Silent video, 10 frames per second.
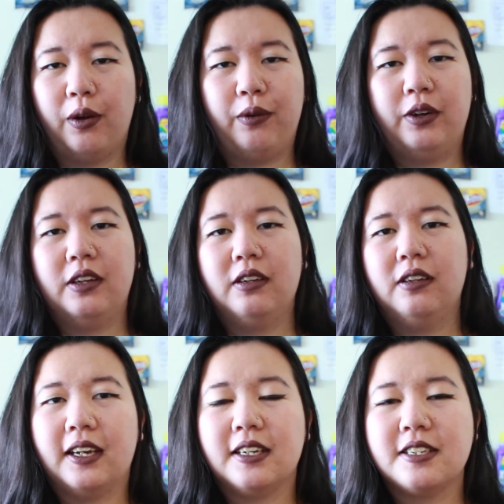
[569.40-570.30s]
road,
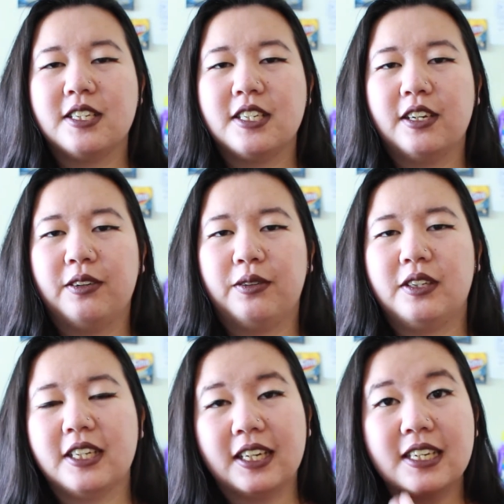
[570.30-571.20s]
and so
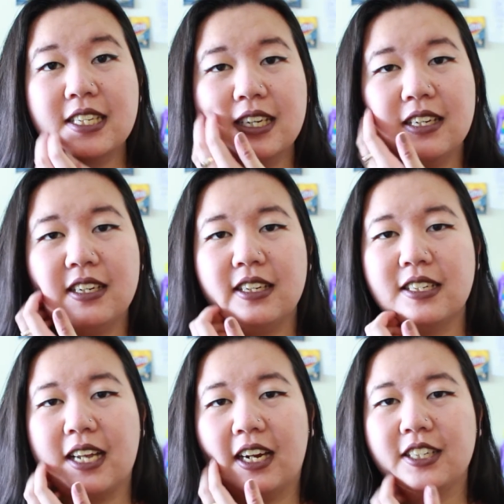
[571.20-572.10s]
Dickinson
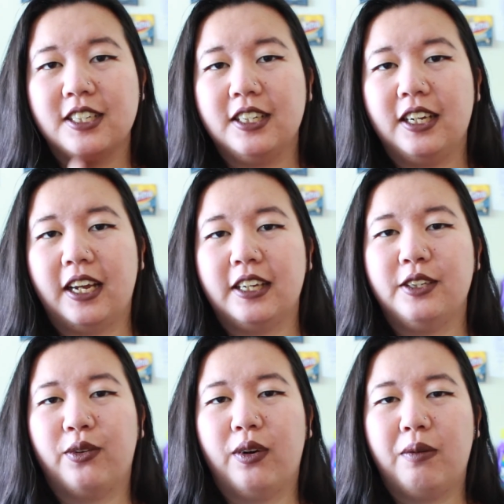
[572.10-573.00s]
is actually a
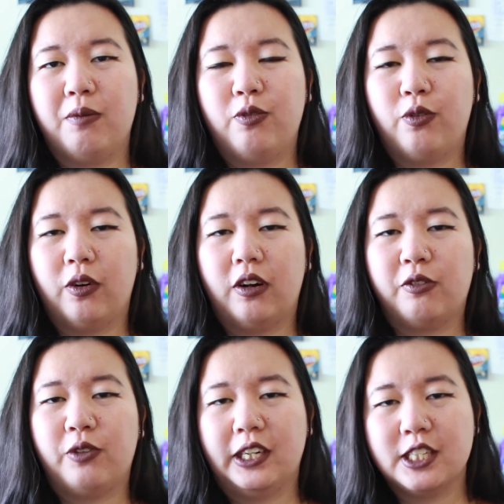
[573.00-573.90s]
dorm for
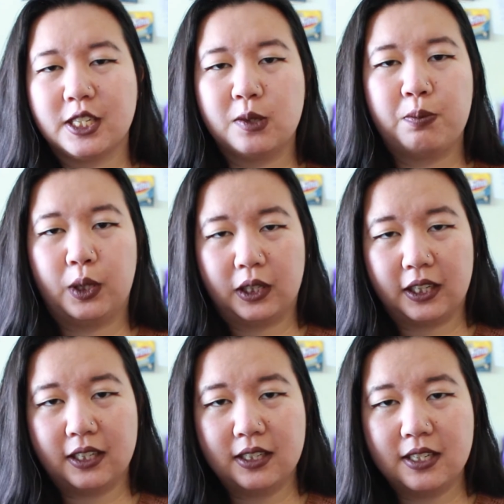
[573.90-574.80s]
Francis
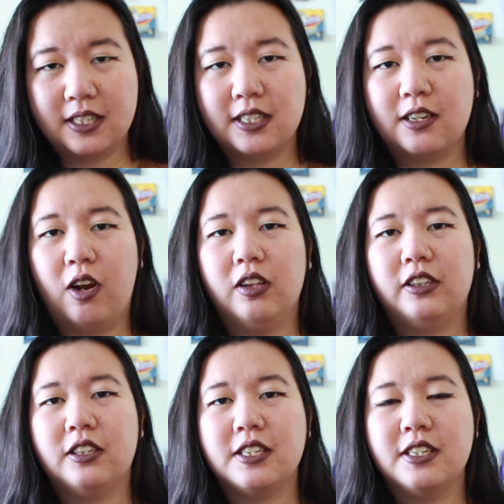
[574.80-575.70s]
Perkins
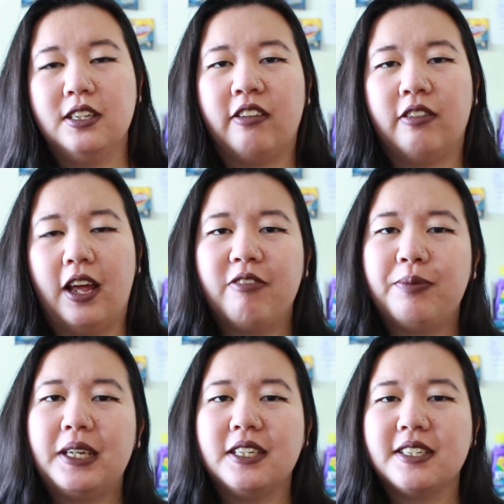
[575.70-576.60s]
scholars, and
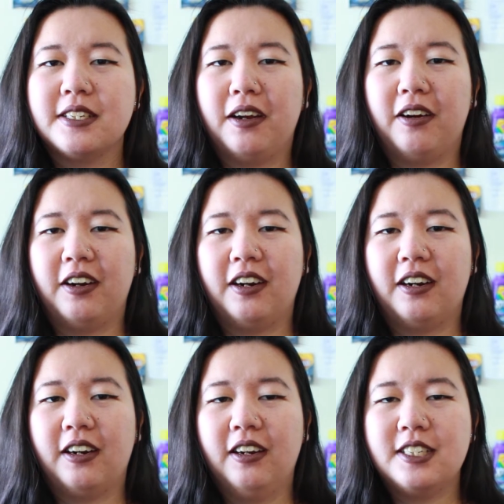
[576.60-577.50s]
FPs
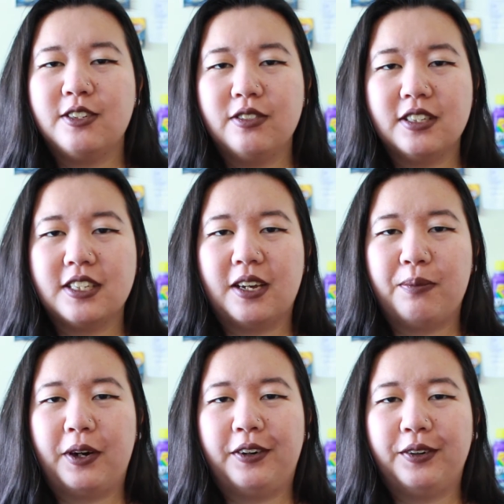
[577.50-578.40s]
are students
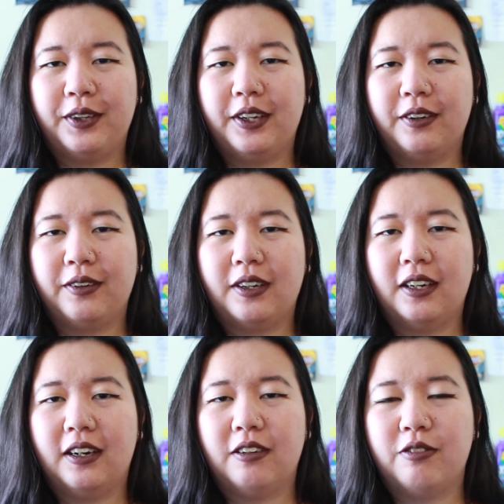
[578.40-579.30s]
at Mount Holyoke
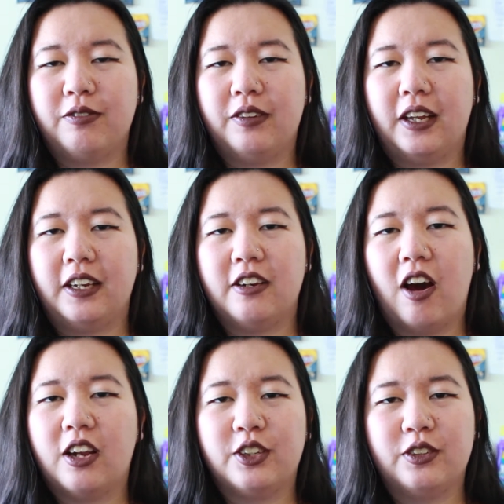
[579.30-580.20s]
of a
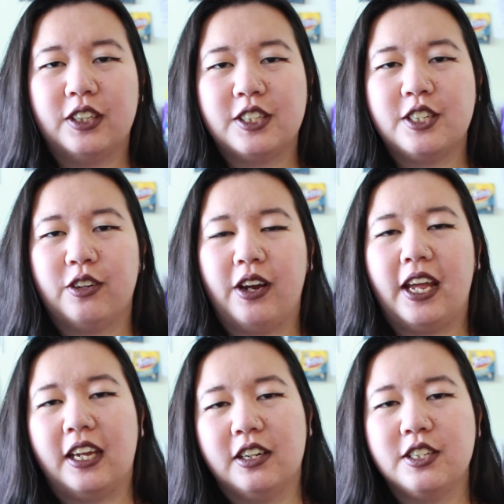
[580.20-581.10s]
non-traditional
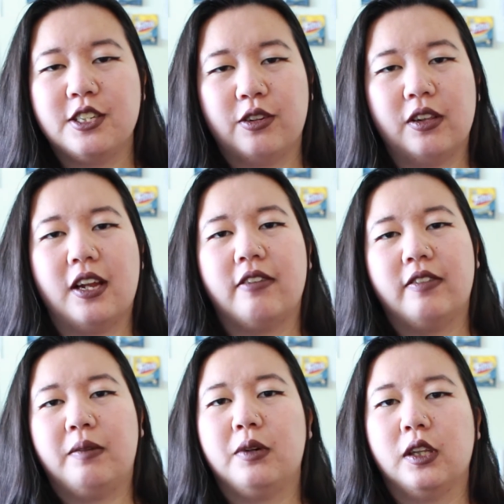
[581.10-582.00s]
age, so a lot
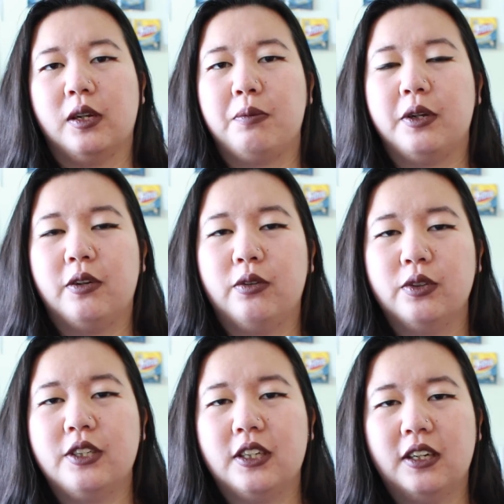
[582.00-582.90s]
of them are a little bit
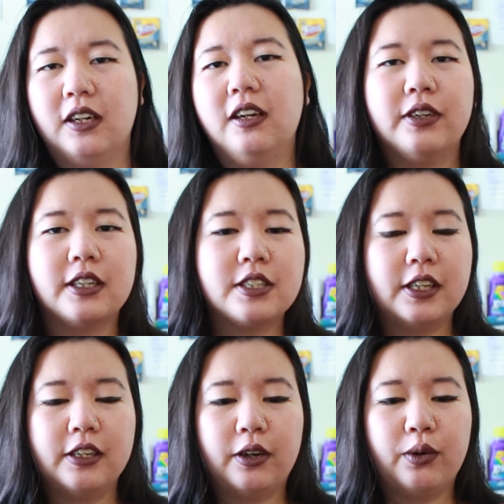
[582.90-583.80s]
older. I don't
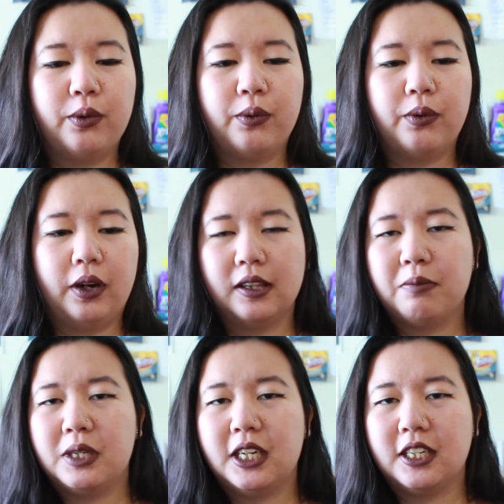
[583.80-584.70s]
actually know the
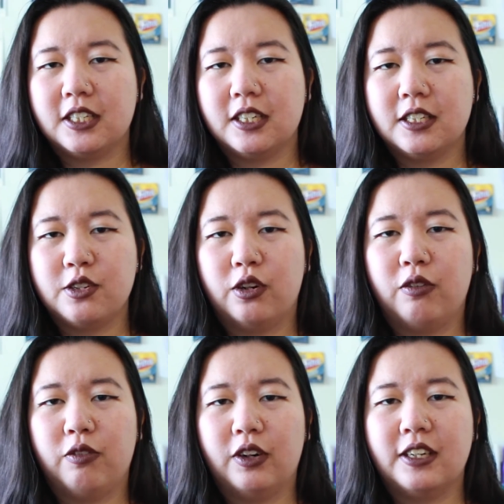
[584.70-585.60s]
limitations
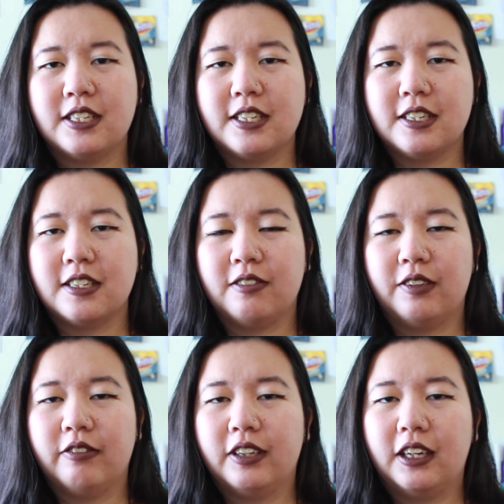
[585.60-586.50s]
or affordances
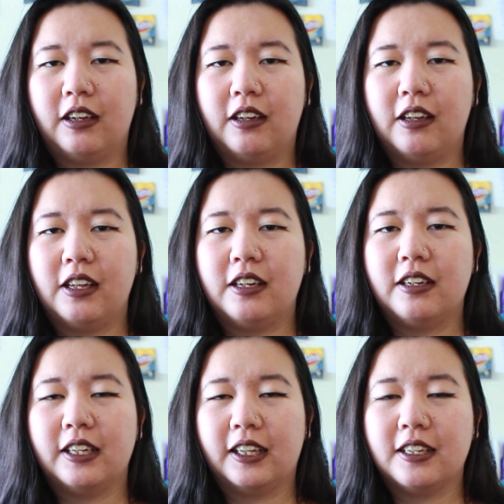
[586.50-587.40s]
of living
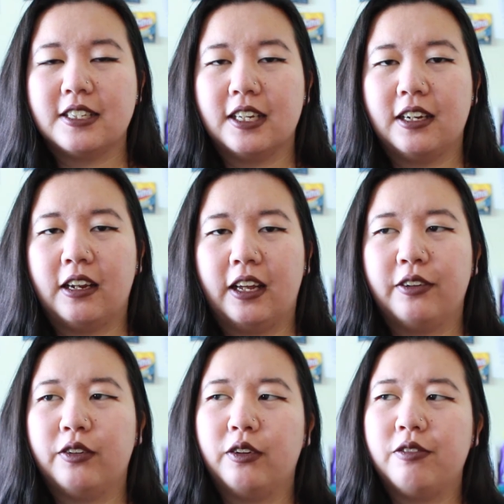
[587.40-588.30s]
in Dickinson. I
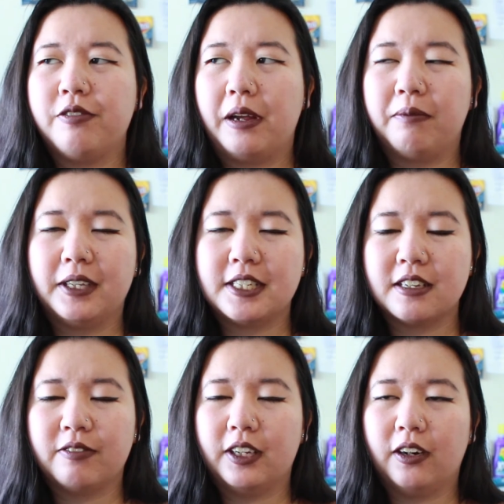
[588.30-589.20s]
don't know if
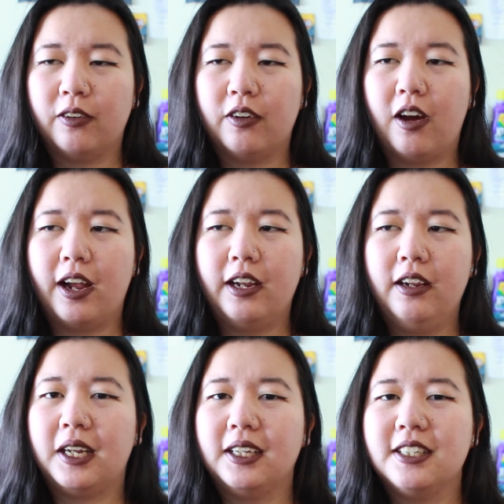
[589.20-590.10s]
families live there or not,
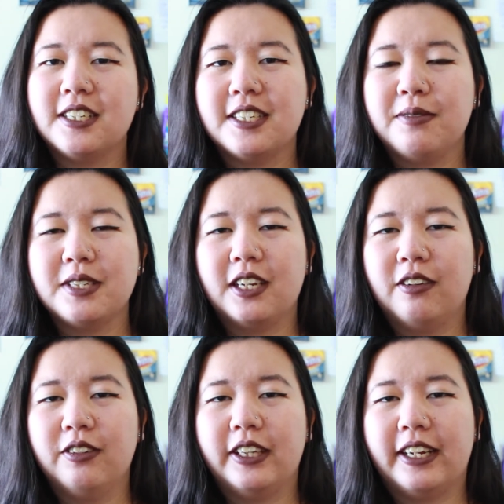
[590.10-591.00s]
but it just seems
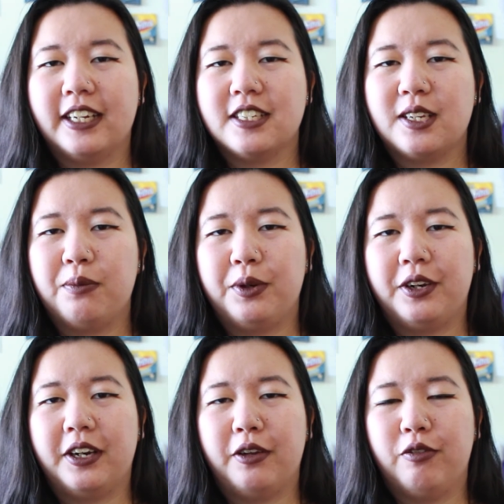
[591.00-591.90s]
like a really nice
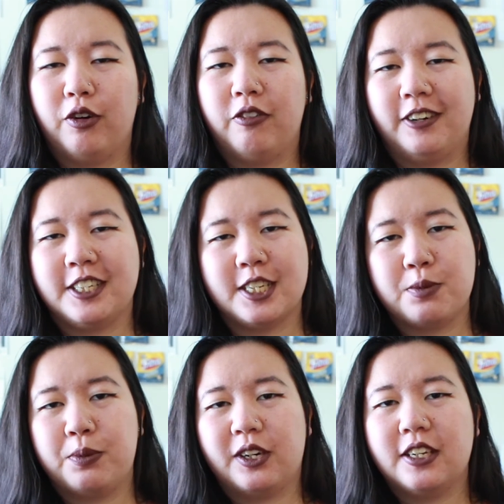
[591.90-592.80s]
community for
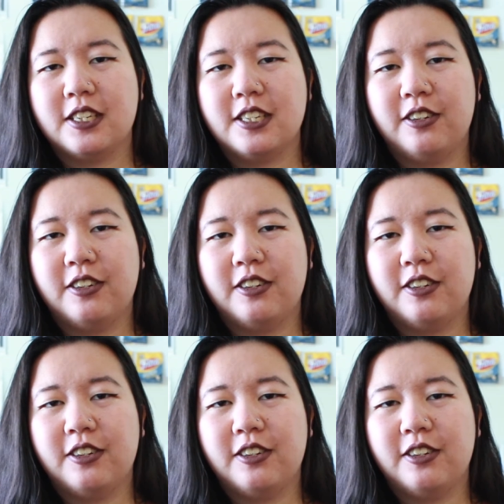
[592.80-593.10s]
Francis Perkins